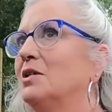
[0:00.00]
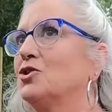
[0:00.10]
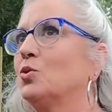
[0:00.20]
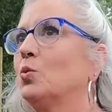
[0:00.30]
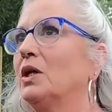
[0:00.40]

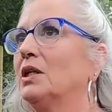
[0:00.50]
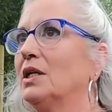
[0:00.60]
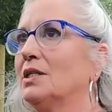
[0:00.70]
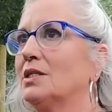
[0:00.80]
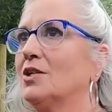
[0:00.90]
Mr.
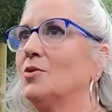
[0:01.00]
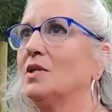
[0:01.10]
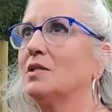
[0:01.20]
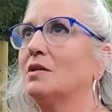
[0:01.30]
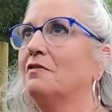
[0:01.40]
Willis,
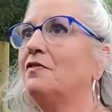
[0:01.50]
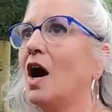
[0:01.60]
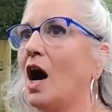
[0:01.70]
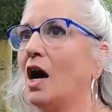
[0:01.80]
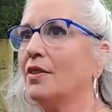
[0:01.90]
who is the
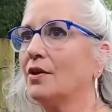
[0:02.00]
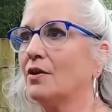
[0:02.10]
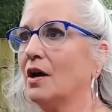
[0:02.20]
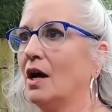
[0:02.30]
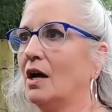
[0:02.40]

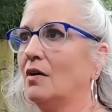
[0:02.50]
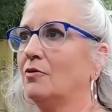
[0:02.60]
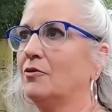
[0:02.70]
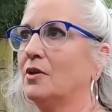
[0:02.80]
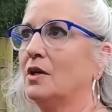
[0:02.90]
father
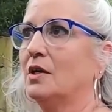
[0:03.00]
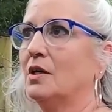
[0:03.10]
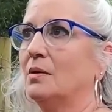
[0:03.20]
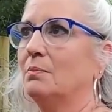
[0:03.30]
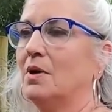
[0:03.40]
of
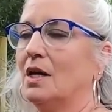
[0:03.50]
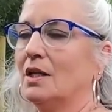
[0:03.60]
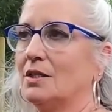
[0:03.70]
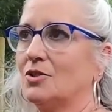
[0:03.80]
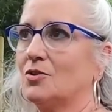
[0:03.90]

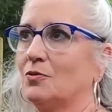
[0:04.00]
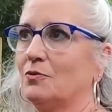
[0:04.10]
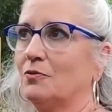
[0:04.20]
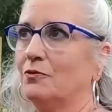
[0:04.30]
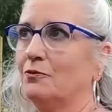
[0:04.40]
Mullins'
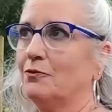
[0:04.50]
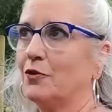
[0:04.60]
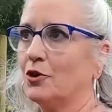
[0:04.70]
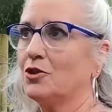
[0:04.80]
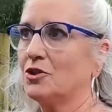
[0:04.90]

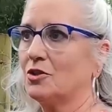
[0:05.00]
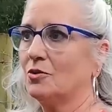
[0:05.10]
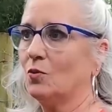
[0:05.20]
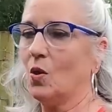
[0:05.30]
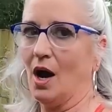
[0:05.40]
first
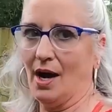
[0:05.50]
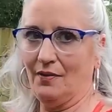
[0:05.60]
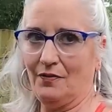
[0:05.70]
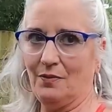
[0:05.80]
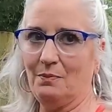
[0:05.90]

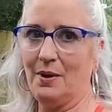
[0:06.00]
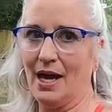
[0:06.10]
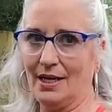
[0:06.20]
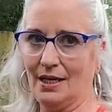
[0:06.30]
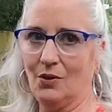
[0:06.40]
wife,
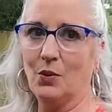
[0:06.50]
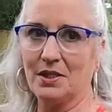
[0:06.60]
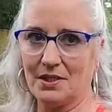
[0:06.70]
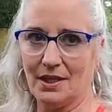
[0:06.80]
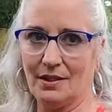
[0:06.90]
Betty
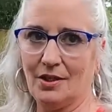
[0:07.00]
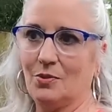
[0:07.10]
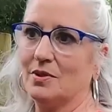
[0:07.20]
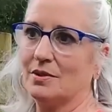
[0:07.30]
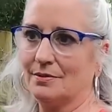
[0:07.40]
Whitesnant,
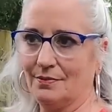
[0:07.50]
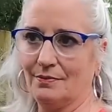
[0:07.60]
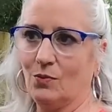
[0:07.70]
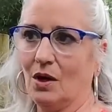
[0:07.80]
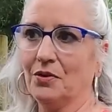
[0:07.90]
who was
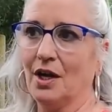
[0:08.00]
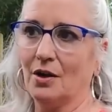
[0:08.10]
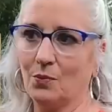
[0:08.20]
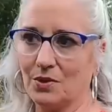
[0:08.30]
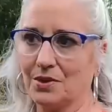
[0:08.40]
well
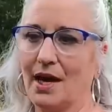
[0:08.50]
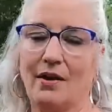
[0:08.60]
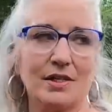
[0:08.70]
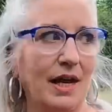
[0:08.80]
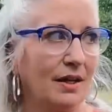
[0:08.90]
known, was the
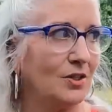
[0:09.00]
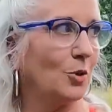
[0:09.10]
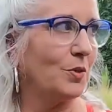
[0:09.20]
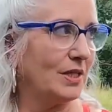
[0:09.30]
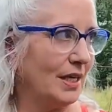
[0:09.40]
Harris County
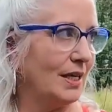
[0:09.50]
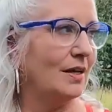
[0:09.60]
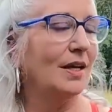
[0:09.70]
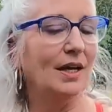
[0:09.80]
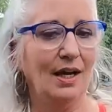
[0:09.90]

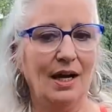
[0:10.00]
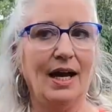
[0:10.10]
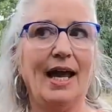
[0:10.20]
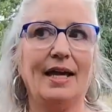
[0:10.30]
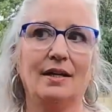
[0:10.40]
superintendent,
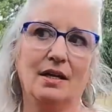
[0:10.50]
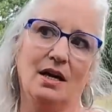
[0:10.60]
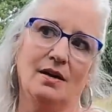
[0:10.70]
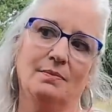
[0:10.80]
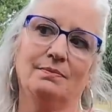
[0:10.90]

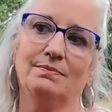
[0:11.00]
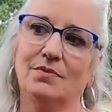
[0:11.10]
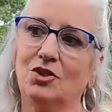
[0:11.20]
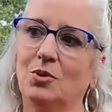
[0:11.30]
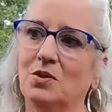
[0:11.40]
and
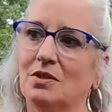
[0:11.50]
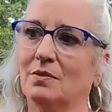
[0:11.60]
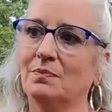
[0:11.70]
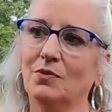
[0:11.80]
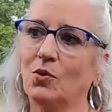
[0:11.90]
she was
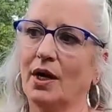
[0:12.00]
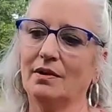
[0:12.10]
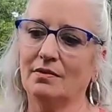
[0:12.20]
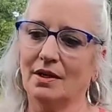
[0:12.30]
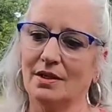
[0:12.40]
the
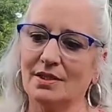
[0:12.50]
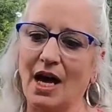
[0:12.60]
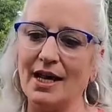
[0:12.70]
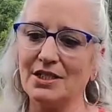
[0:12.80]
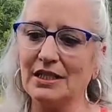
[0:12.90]
great
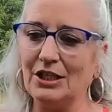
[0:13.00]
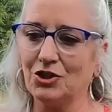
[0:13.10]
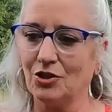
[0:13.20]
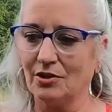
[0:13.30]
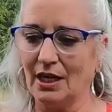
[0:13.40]
science
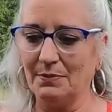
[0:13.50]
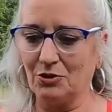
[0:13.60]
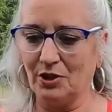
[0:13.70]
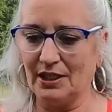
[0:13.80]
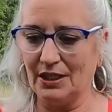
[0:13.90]
teacher,
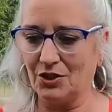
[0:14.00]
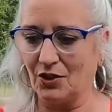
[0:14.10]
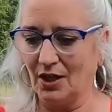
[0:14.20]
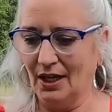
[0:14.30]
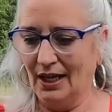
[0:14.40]
chemistry
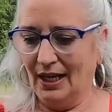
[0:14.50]
teacher,